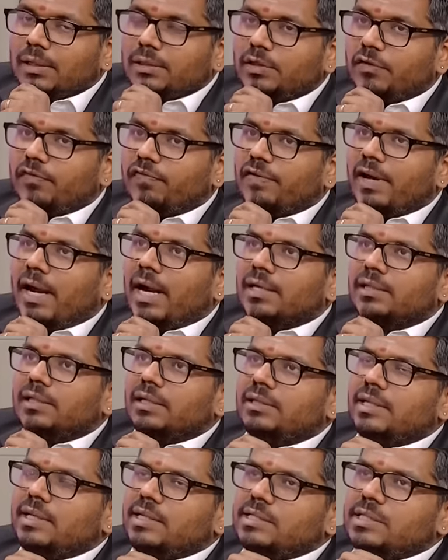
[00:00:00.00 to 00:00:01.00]
the fact
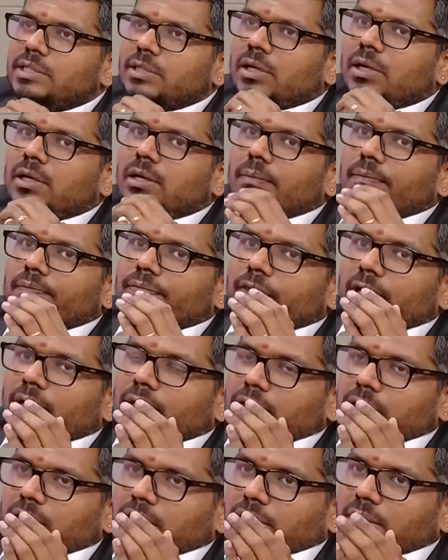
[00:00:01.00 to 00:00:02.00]
that they saw
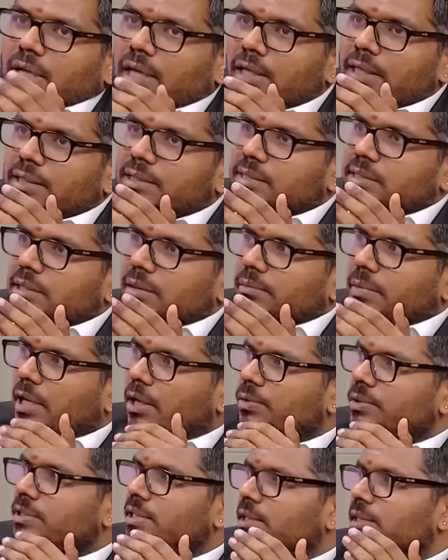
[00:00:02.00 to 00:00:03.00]
the Dalits, the
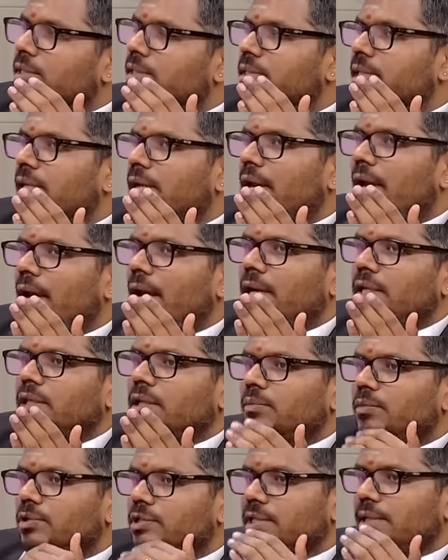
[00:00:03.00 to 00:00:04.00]
Bahujans, and
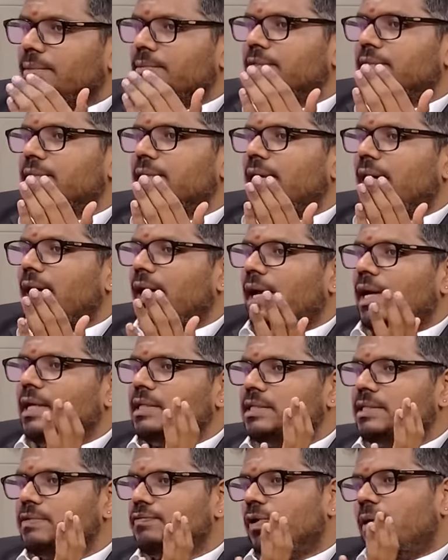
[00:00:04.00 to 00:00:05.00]
the Muslims
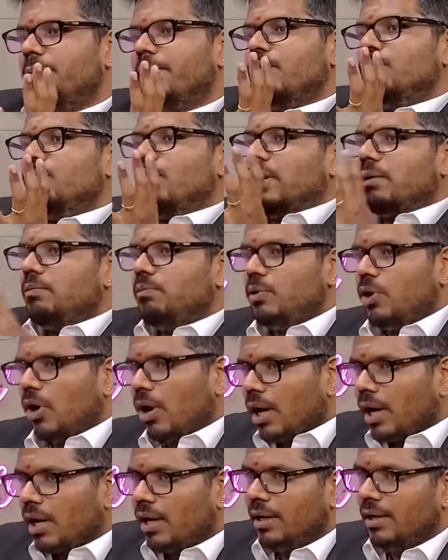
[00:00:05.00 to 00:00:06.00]
as forming one
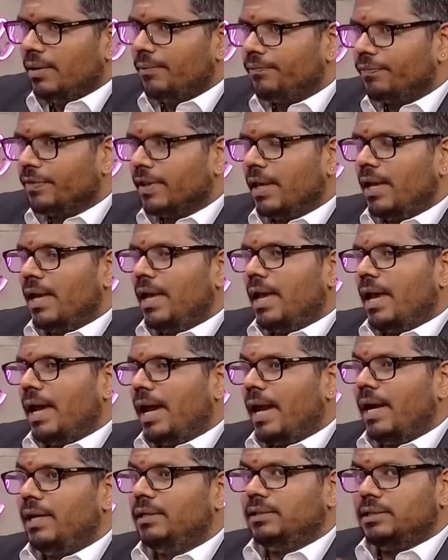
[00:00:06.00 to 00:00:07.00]
block,
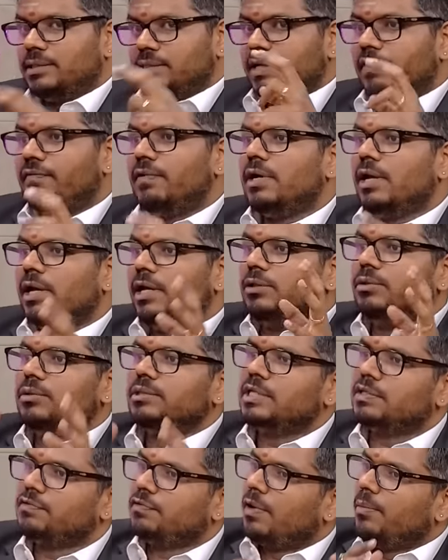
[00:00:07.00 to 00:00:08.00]
and the Savarna
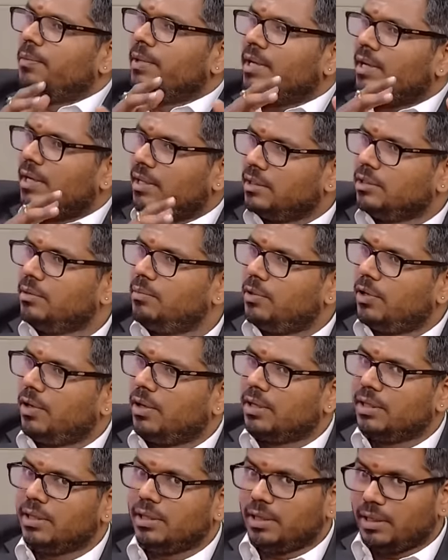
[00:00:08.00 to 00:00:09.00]
Hindus as forming another
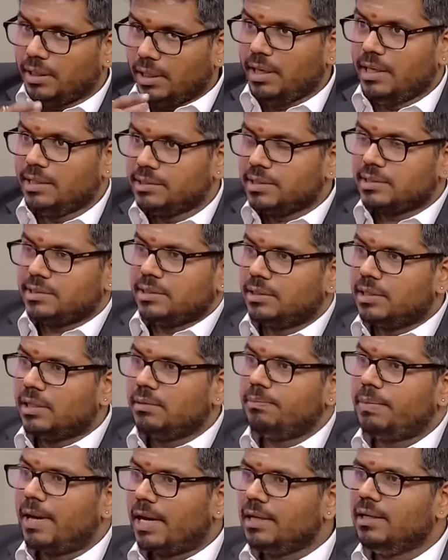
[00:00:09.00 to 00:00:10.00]
block, is a
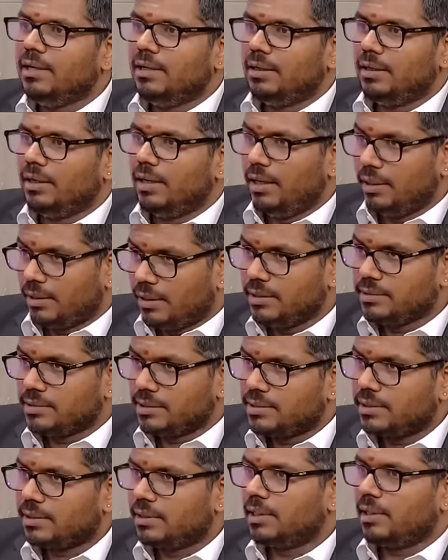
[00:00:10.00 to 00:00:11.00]
certain parallel. It is
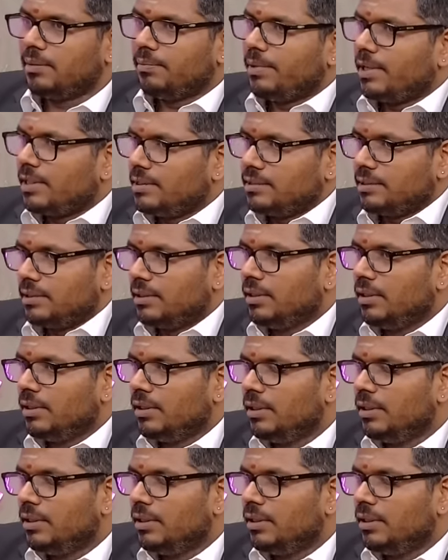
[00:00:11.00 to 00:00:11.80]
a certain comparison.